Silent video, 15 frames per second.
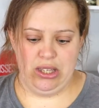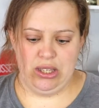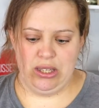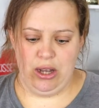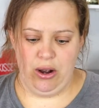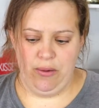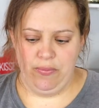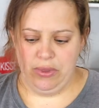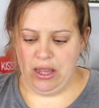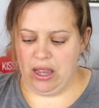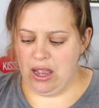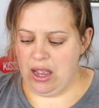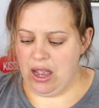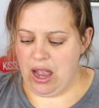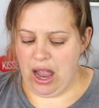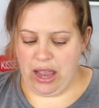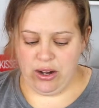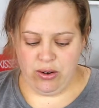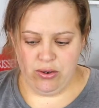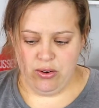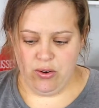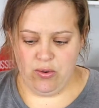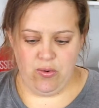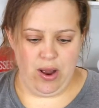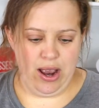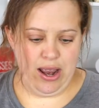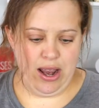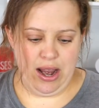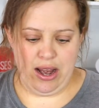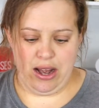So I don't know
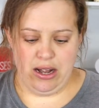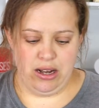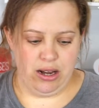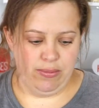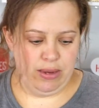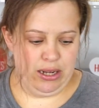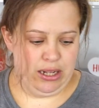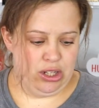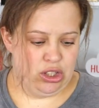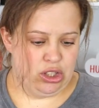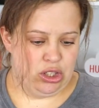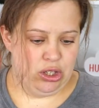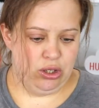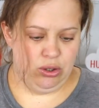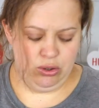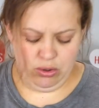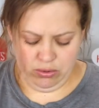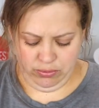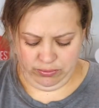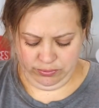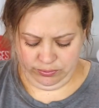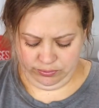why I ended up getting two.